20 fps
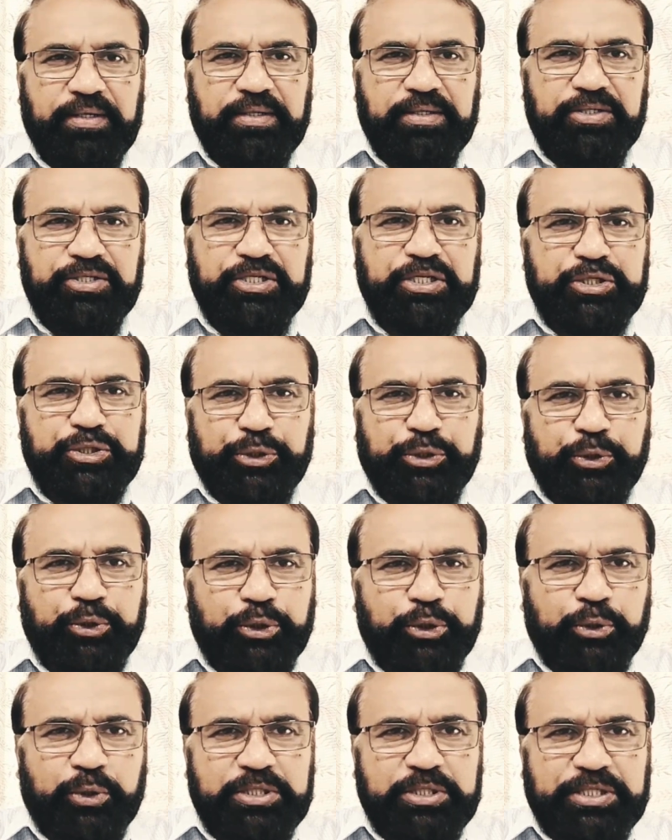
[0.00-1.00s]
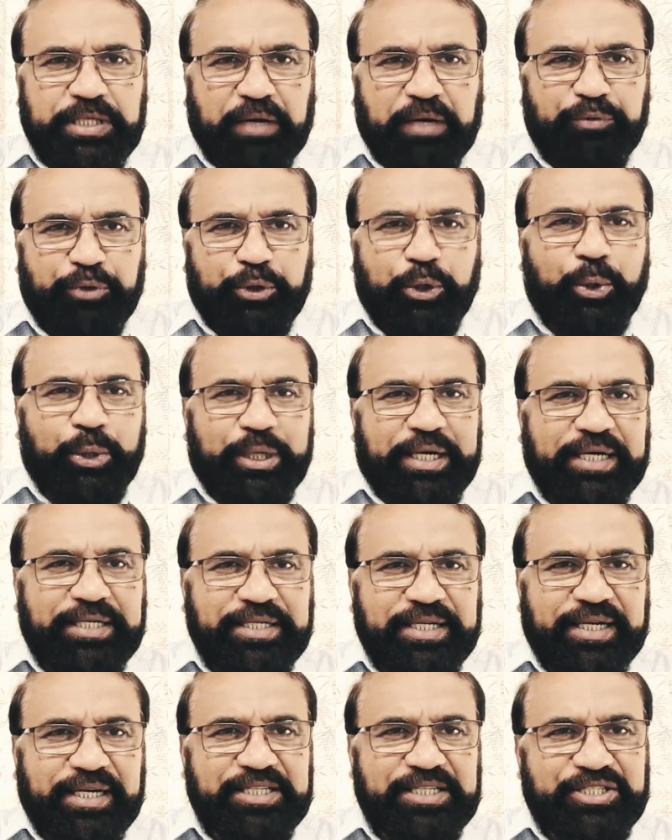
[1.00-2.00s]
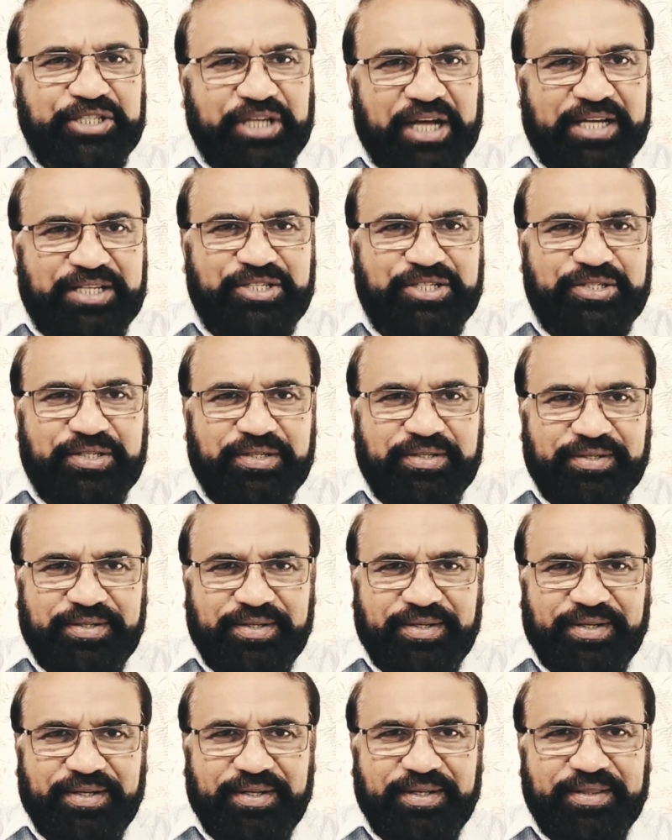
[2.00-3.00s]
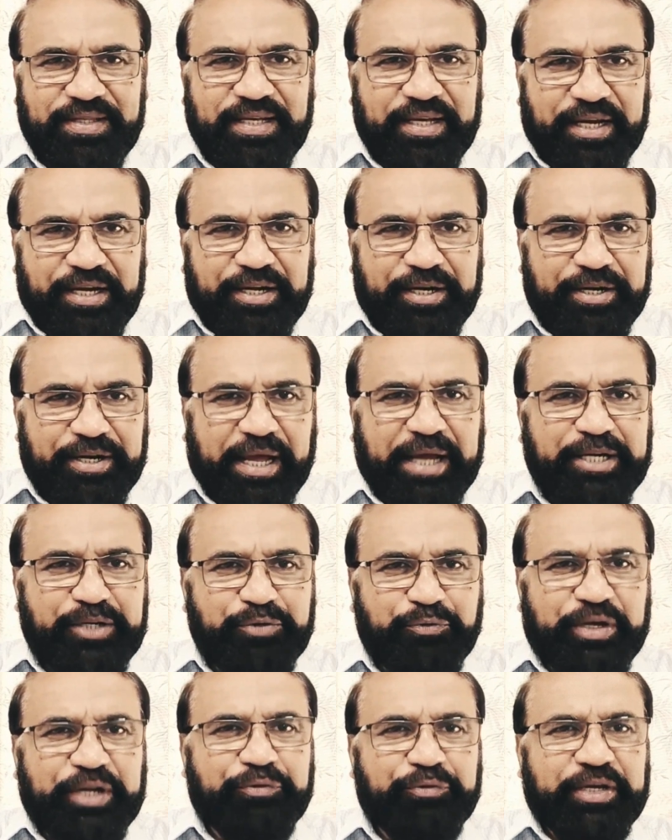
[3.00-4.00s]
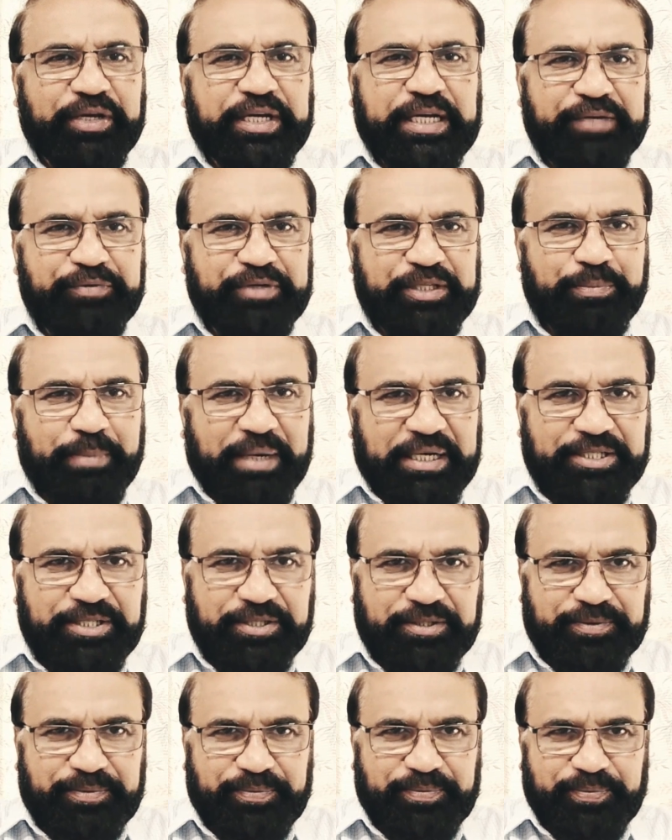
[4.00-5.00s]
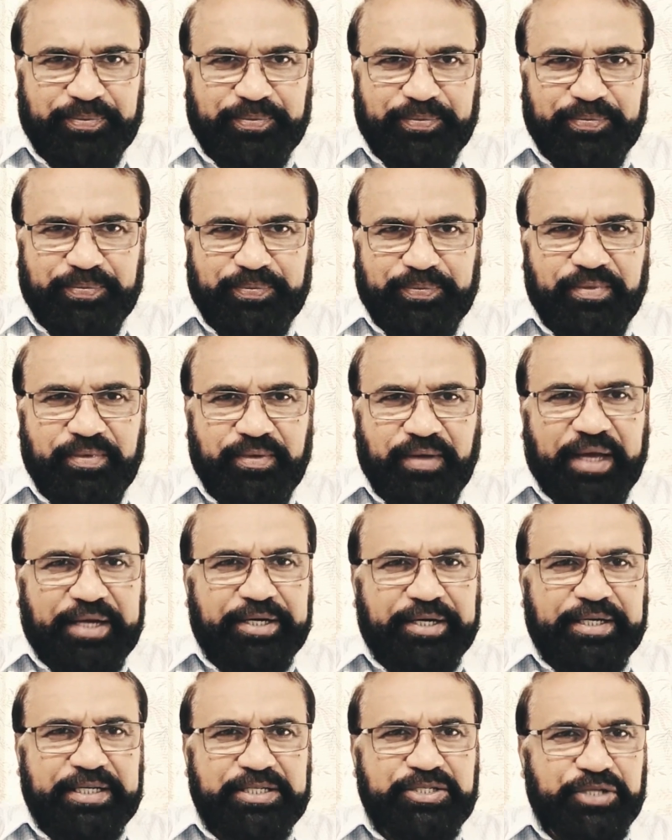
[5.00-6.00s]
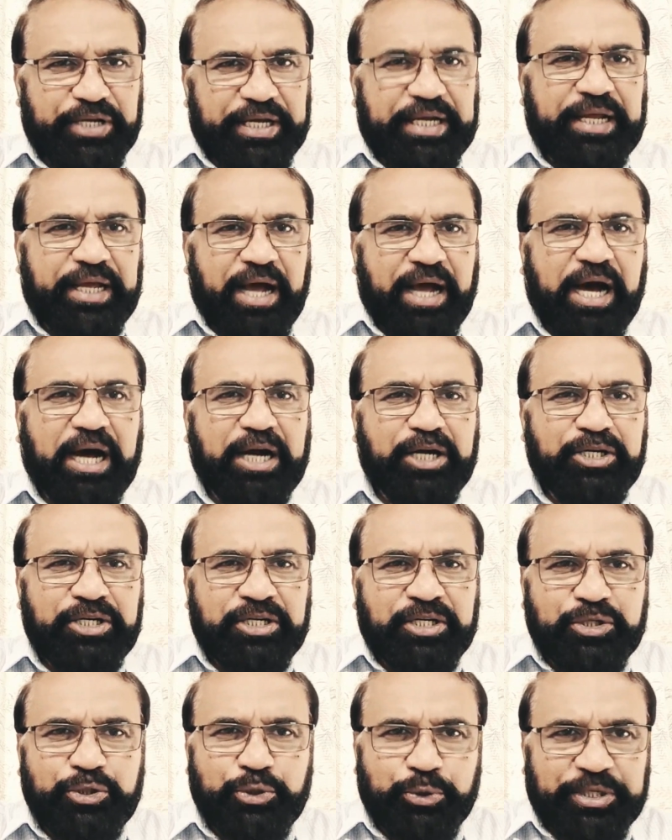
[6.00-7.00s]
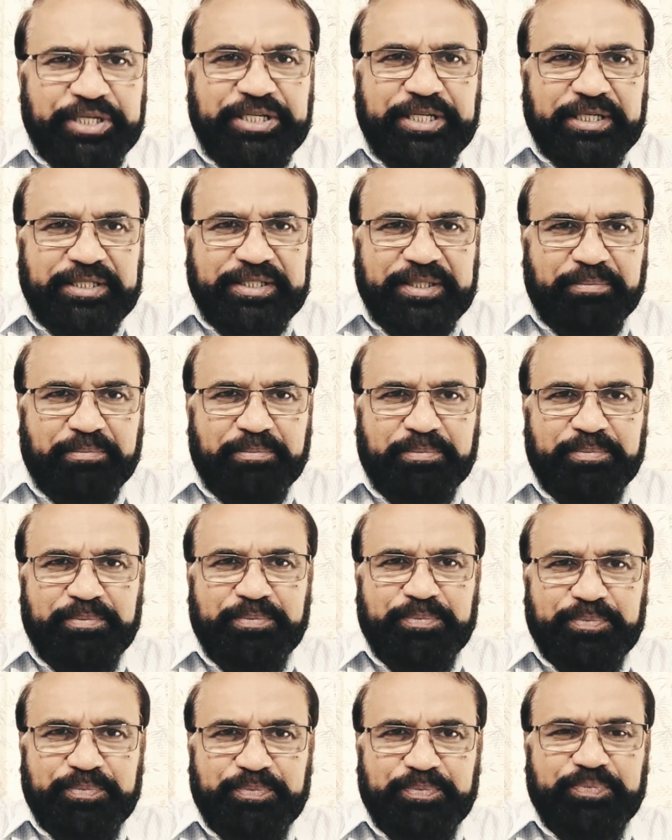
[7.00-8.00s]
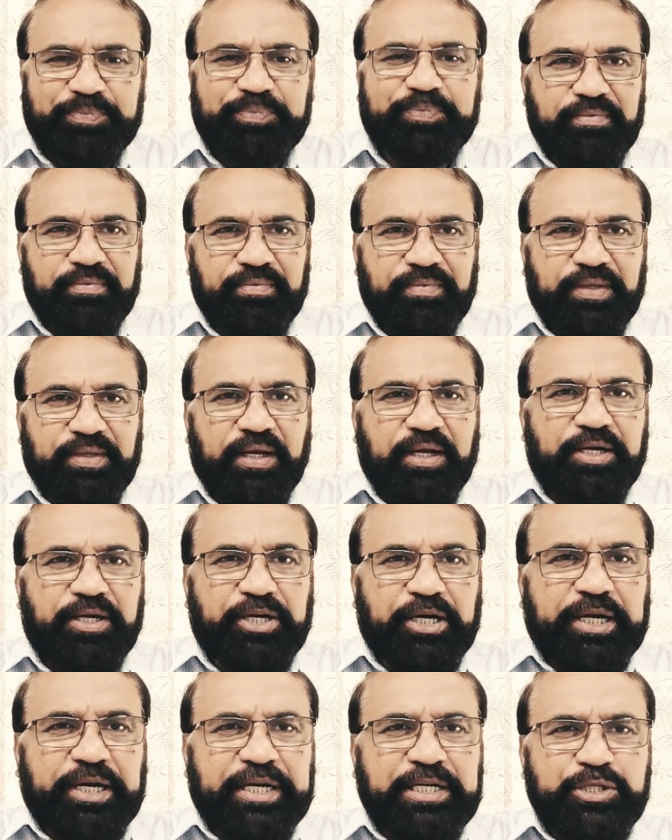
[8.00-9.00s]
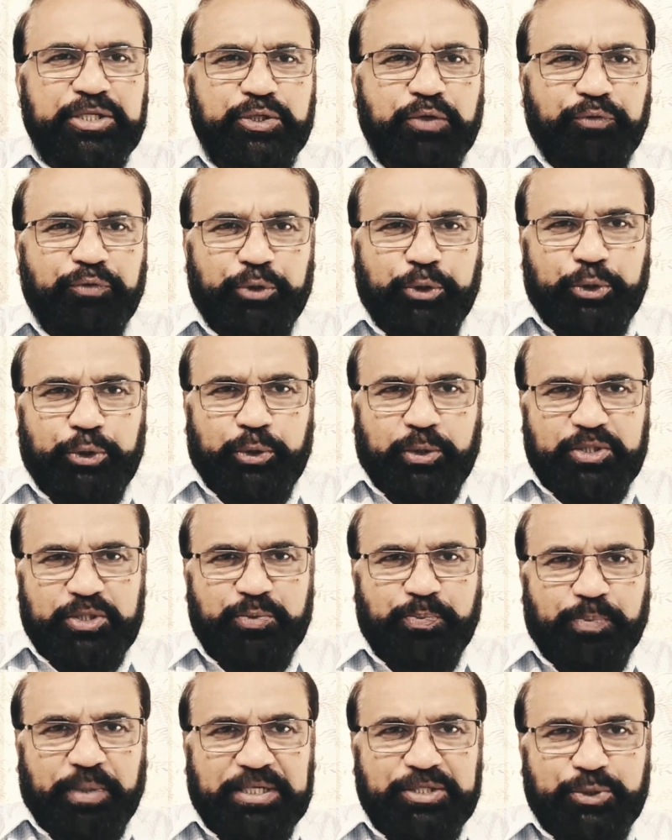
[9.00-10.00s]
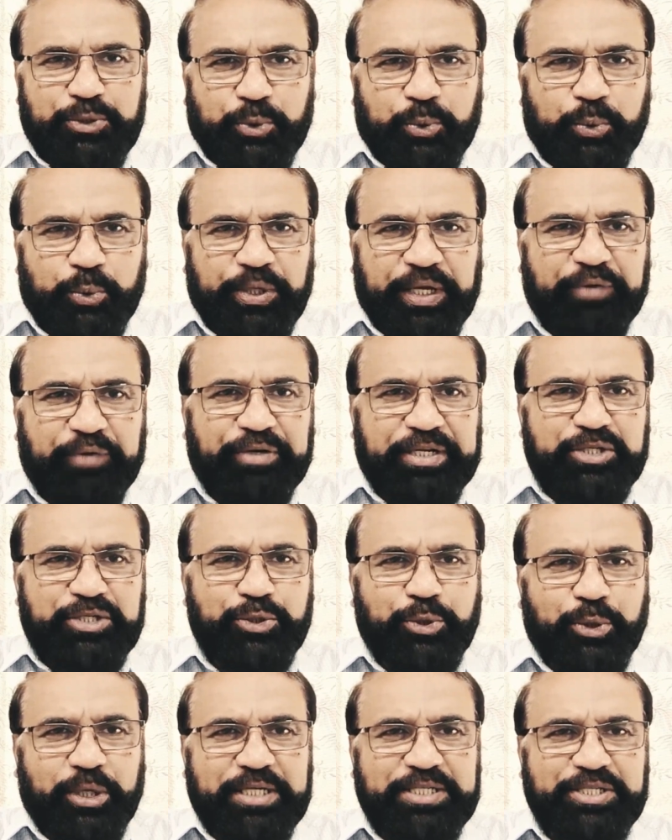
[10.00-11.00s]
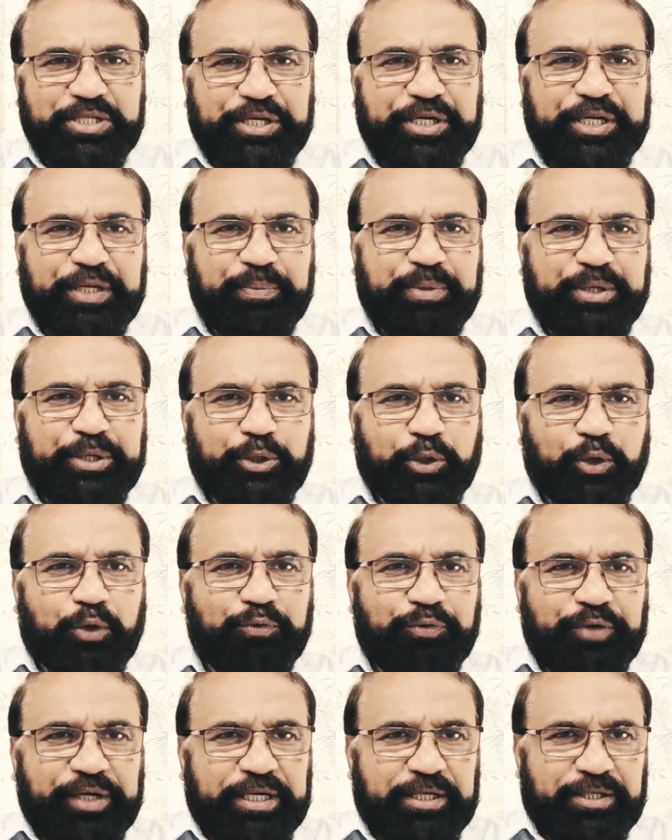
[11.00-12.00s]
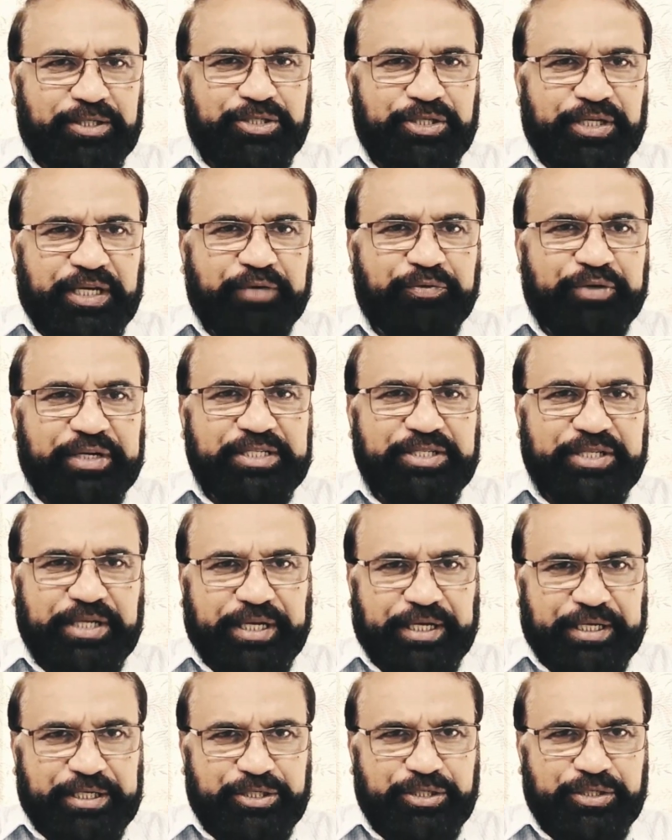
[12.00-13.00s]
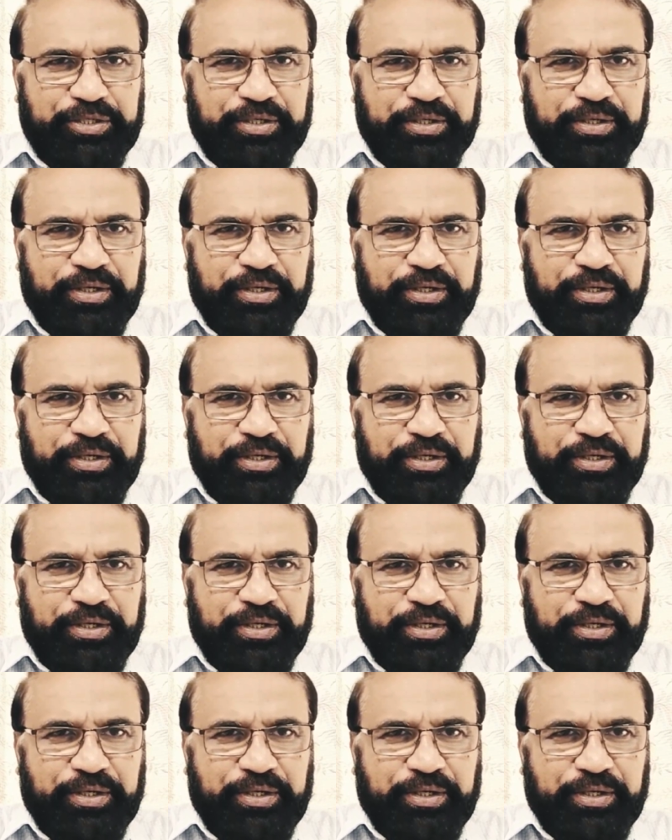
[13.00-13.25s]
Since neutrinos have no electrical charge, they interact very weakly with matter, and it is really hard to detect them. Trillions of neutrinos pass through every square centimeter of Earth every second